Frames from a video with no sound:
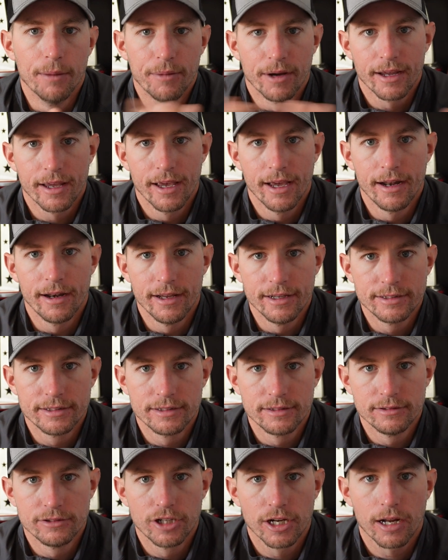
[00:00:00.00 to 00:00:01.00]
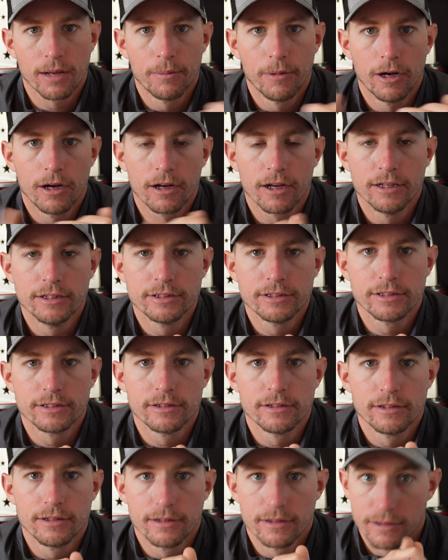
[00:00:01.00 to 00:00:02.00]
Again, it's Chickamauga's
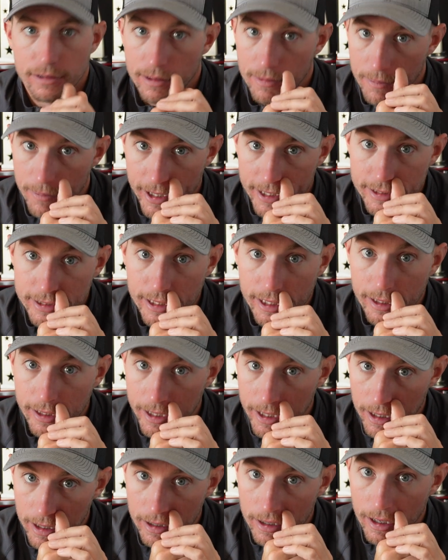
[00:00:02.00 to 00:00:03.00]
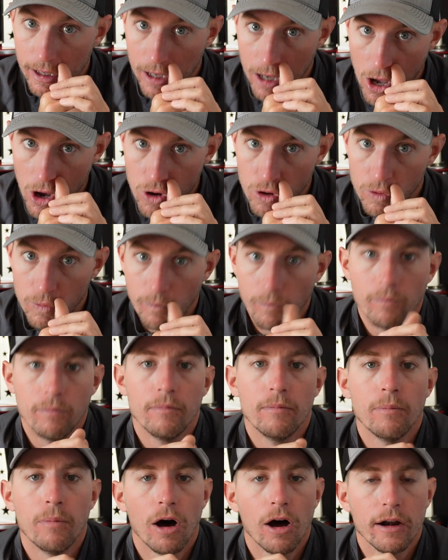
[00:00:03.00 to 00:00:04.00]
basically a home
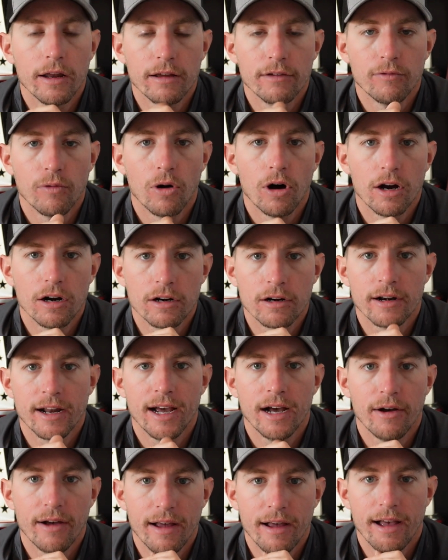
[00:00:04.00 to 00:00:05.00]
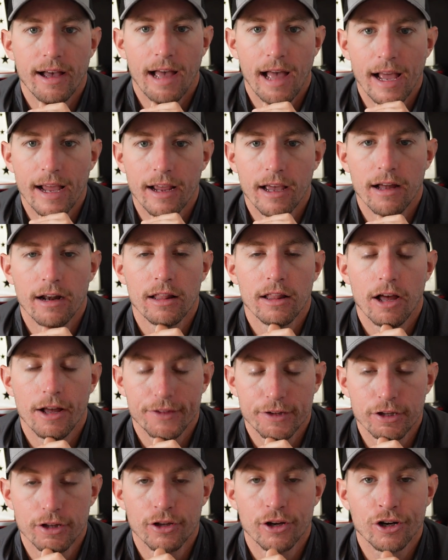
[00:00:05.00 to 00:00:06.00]
body of water now. I got a
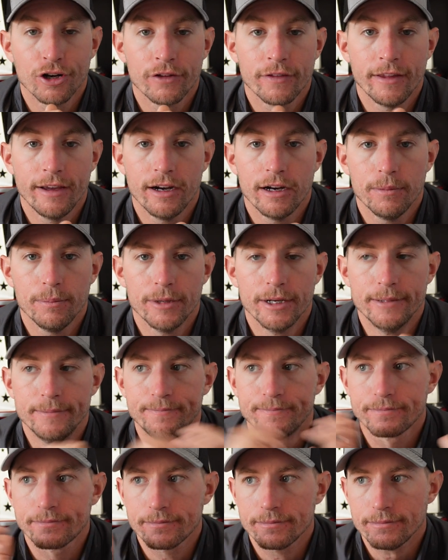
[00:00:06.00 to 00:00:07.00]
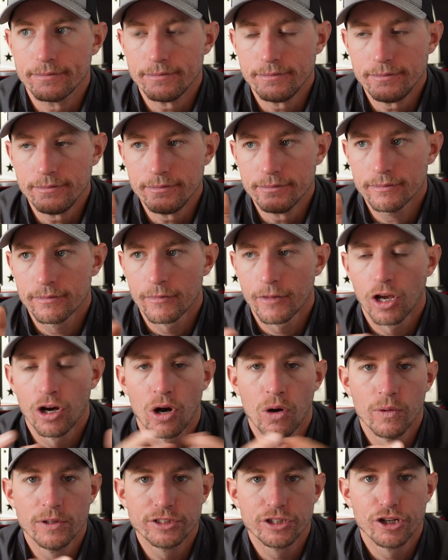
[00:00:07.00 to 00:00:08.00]
lot to learn there, but
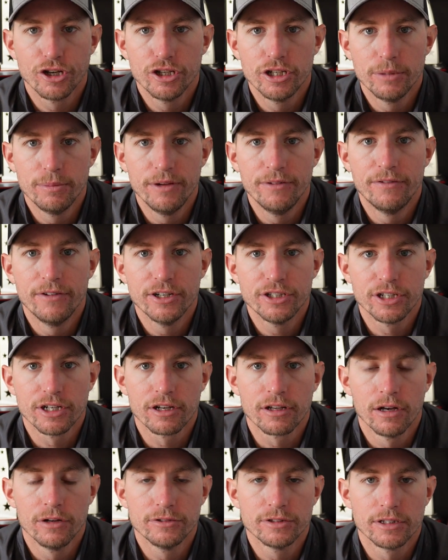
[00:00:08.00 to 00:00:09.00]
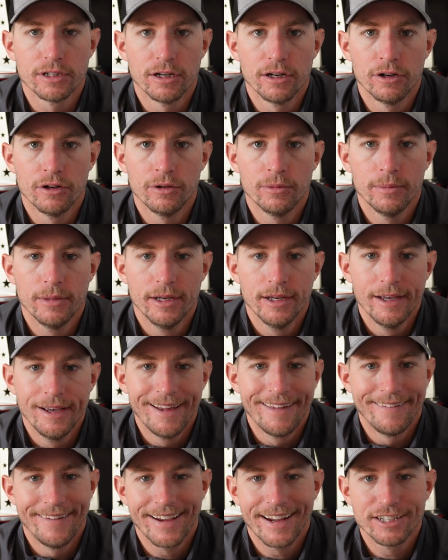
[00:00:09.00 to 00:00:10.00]
always good to be fishing close to home.
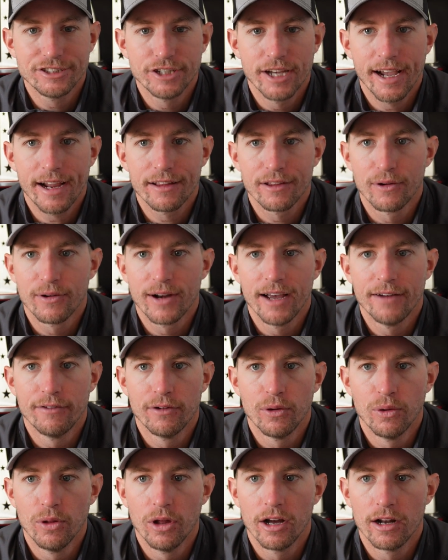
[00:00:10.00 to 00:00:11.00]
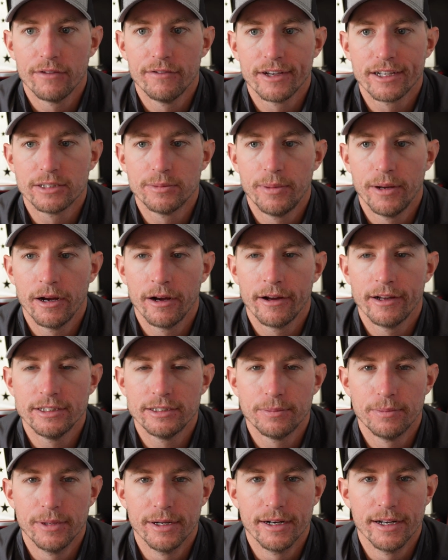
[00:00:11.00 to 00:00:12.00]
Nickajack don't have a whole lot of experience,
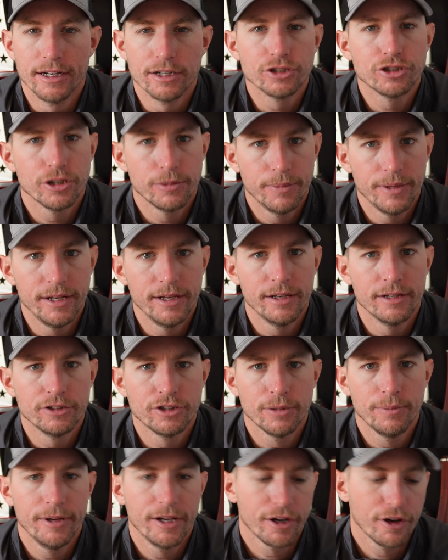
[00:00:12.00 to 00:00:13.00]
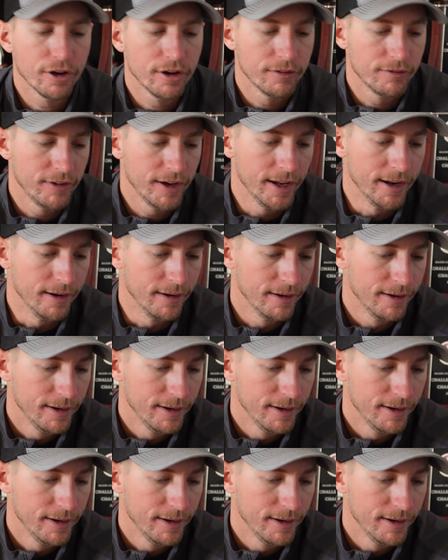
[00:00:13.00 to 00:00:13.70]
but should be a good event.